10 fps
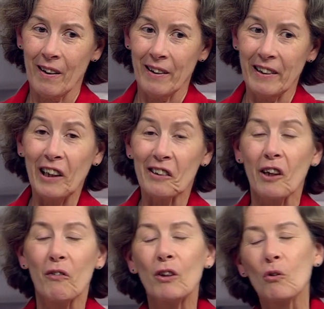Yes,
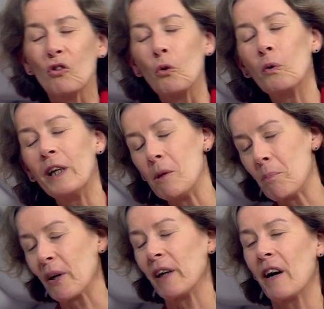I went to school in
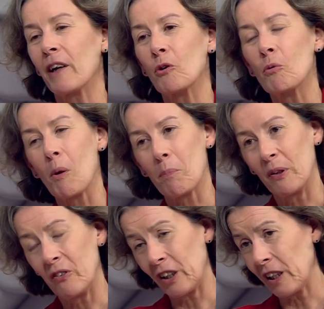Ypres. I grew up
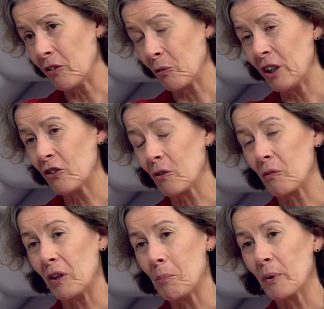in the region
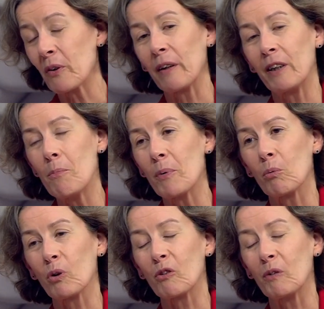of Ypres, and
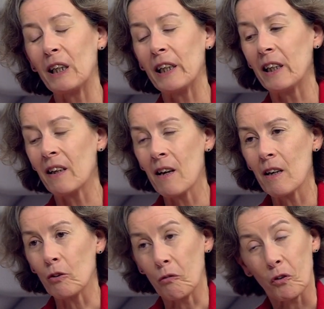Ypres was really
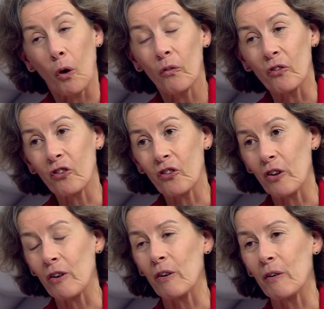the front
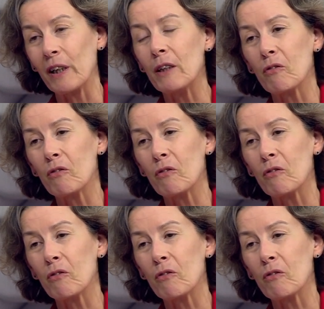in the